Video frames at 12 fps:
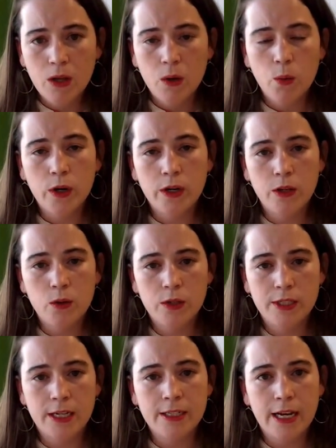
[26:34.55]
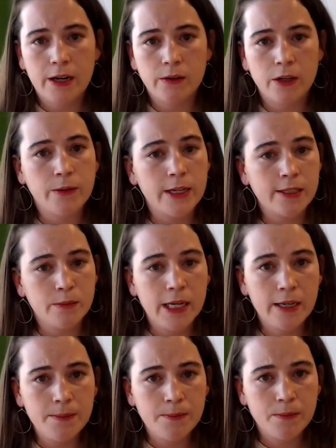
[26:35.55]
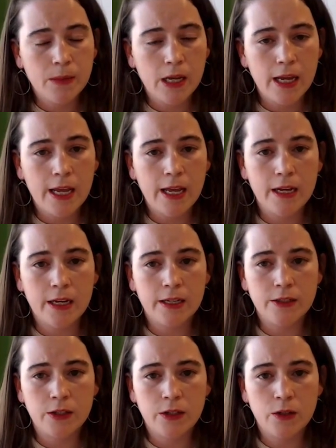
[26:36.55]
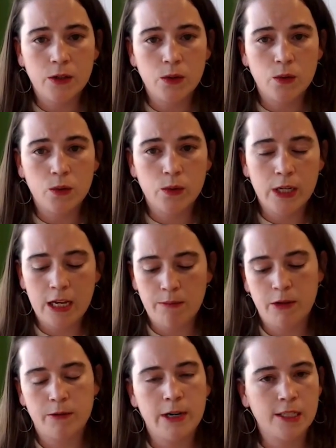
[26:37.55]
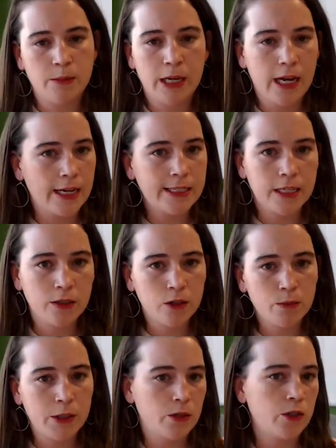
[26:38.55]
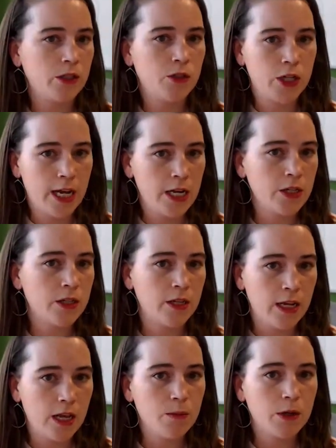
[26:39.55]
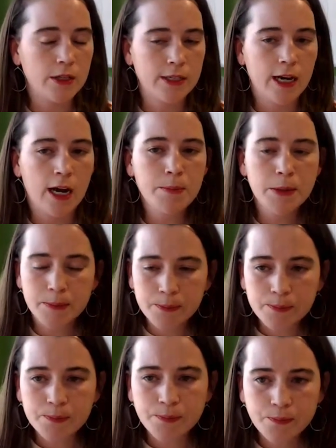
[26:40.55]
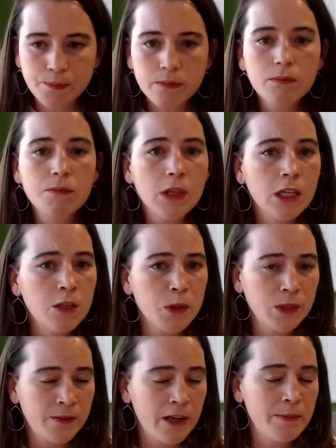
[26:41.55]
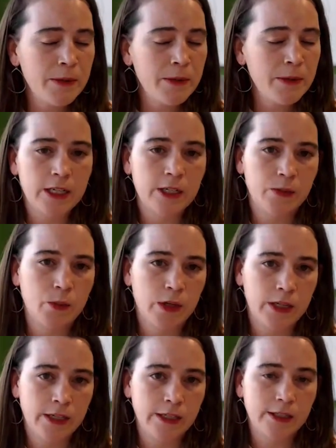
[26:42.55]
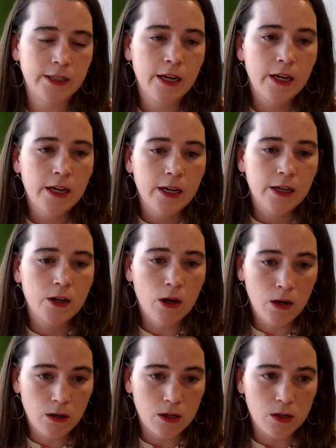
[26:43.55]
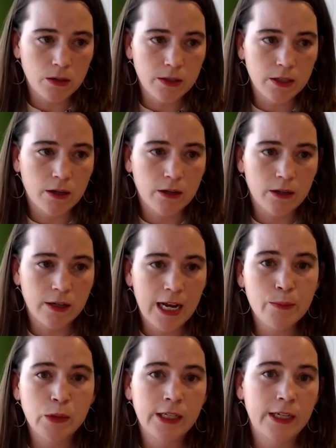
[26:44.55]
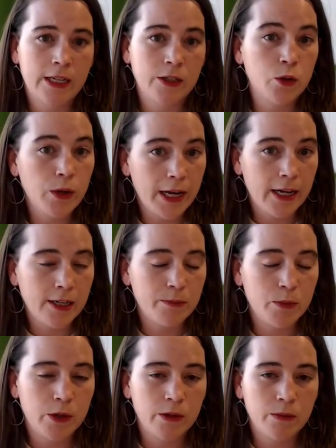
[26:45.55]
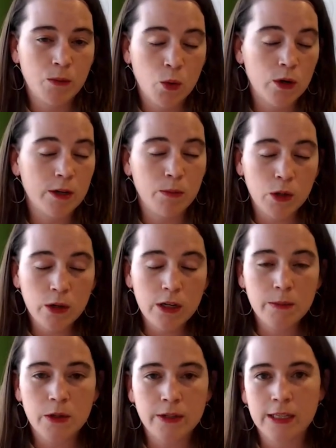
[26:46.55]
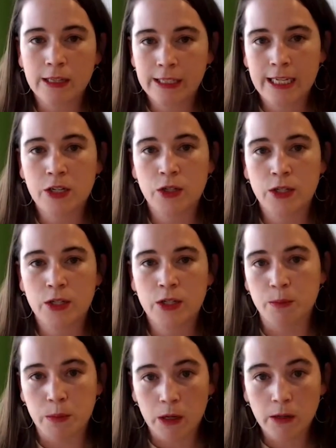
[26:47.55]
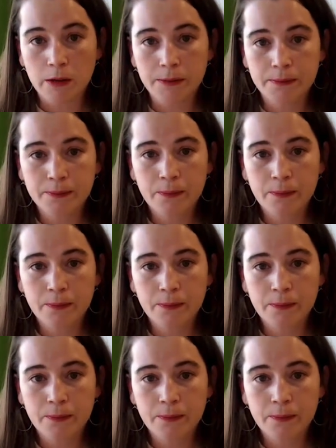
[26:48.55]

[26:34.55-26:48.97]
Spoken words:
where you send out a resume and you keep the resume identical, but you just change the name on the top. And the most famous one of these was called, "Are Emily and Greg more employable than Lakeisha and Jamal?"